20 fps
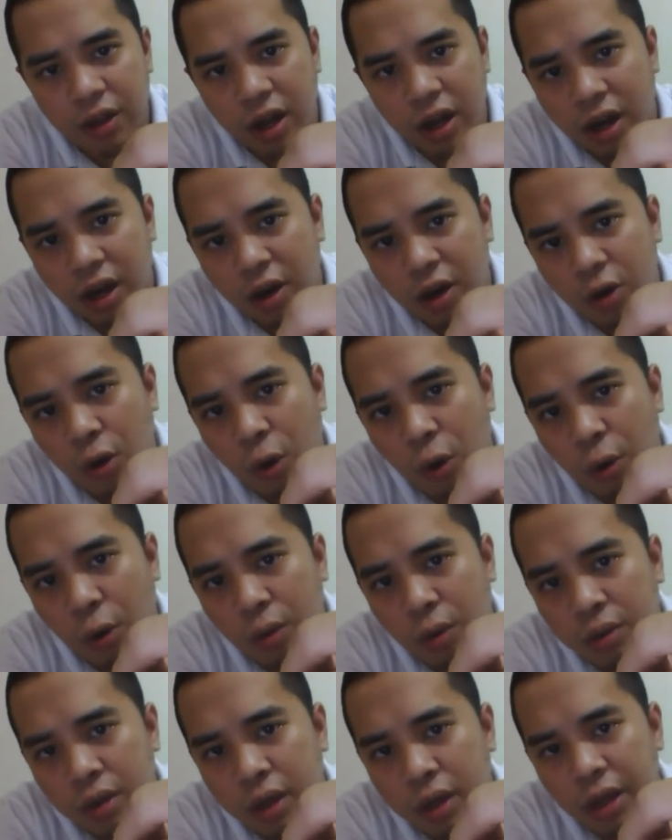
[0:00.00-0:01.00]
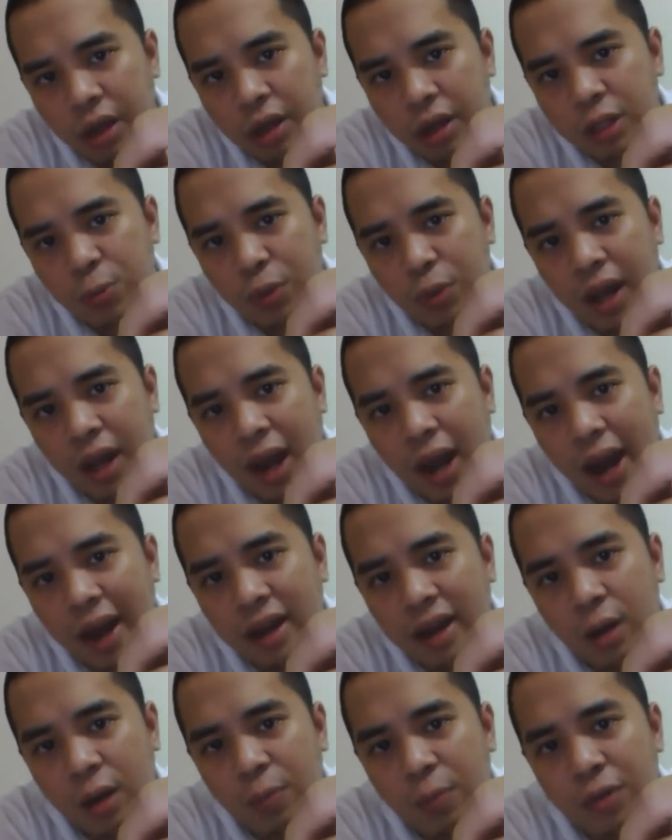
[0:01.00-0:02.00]
air hole is pretty high
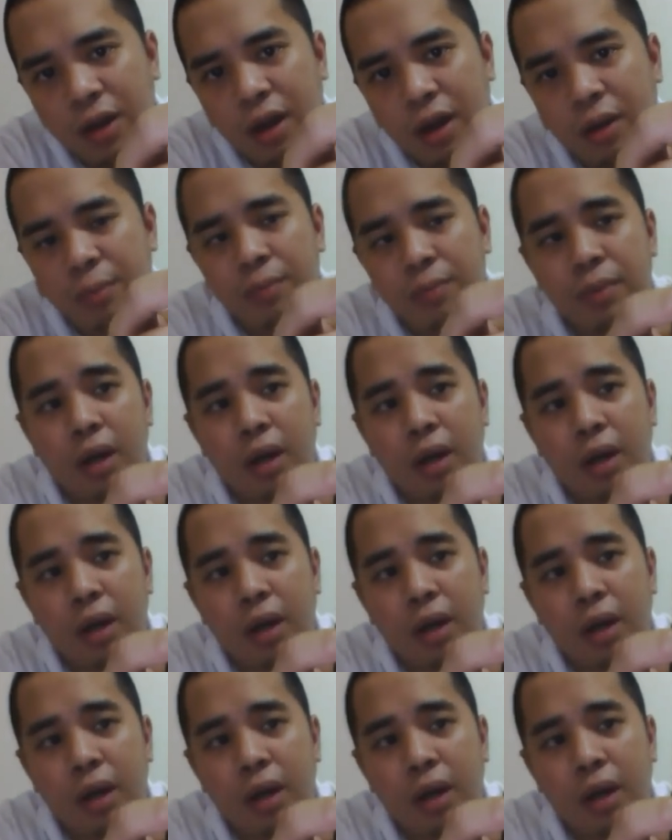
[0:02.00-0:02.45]
up there,